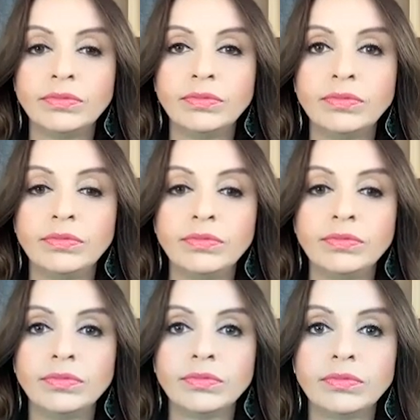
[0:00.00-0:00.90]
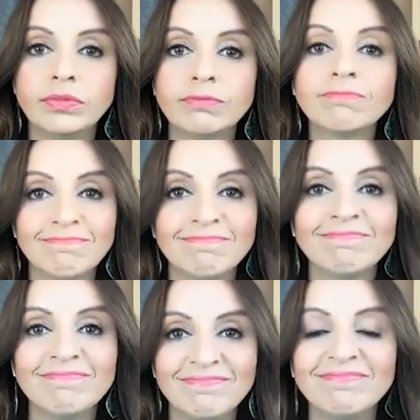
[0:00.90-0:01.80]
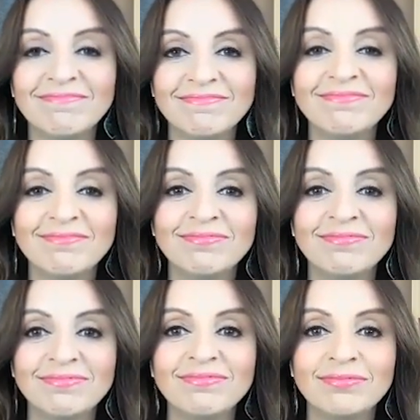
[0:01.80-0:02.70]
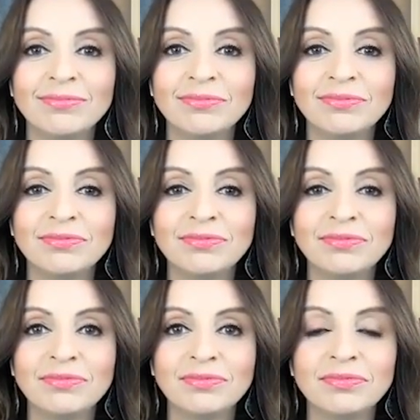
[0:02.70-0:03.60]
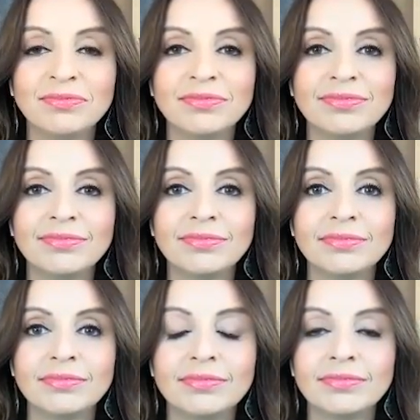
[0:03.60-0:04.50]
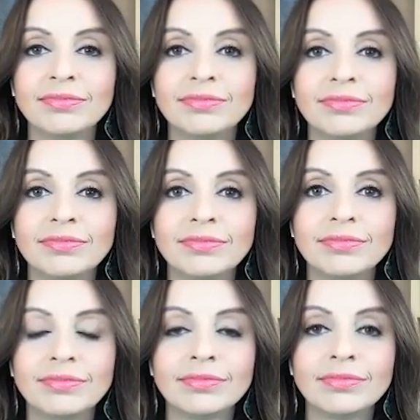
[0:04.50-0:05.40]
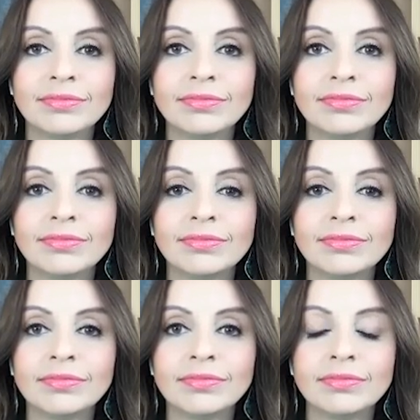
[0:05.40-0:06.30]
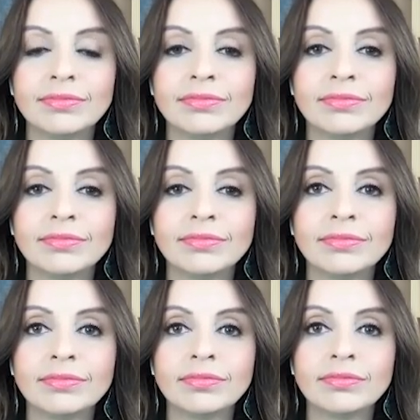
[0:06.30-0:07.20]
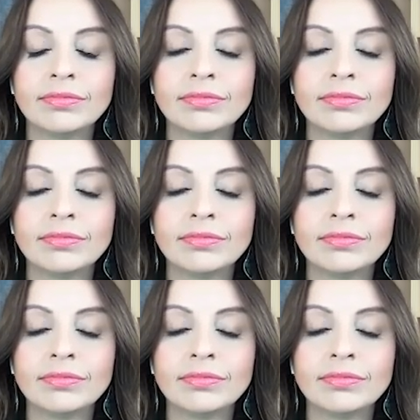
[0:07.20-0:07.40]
No words are spoken by the person on screen.